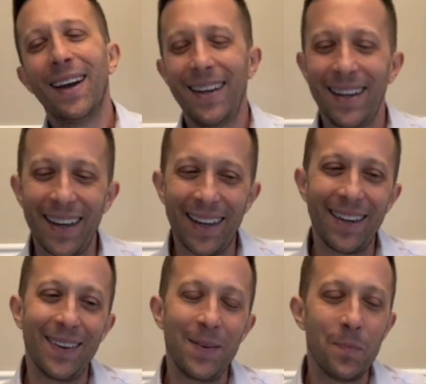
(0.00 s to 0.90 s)
Yeah,
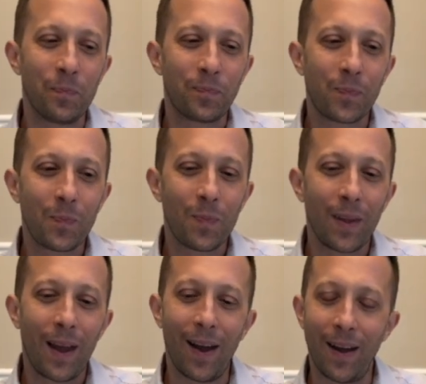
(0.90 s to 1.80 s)
dude.
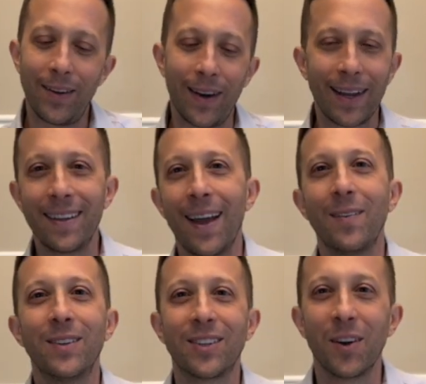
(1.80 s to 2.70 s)
Dude,
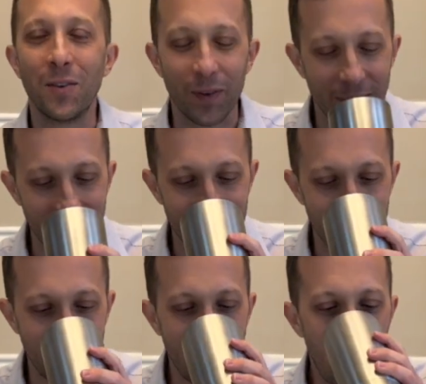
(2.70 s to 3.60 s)
that was so freaking
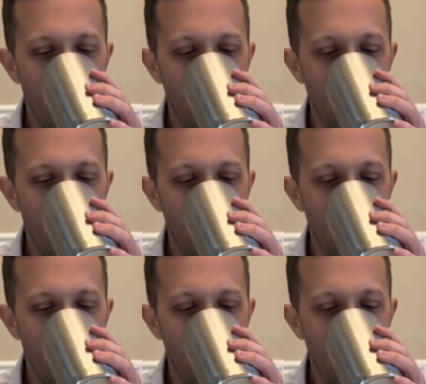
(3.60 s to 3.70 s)
funny.